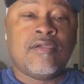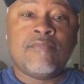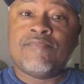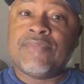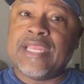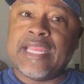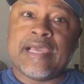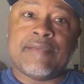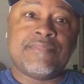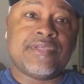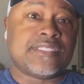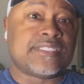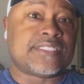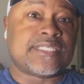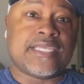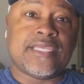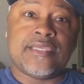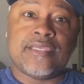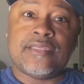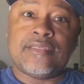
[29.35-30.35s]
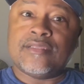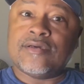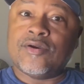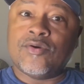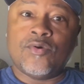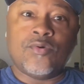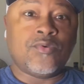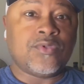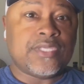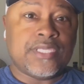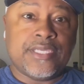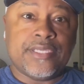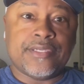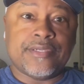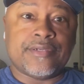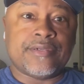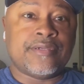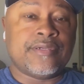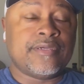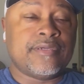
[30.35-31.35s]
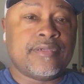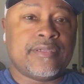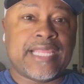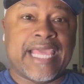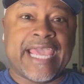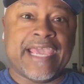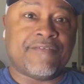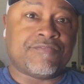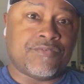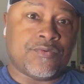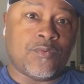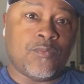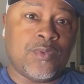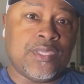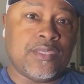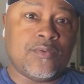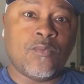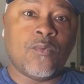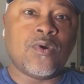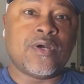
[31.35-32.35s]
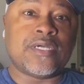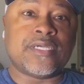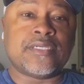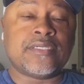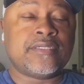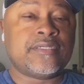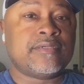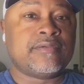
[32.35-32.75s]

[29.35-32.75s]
But I've been saying the whole year after week one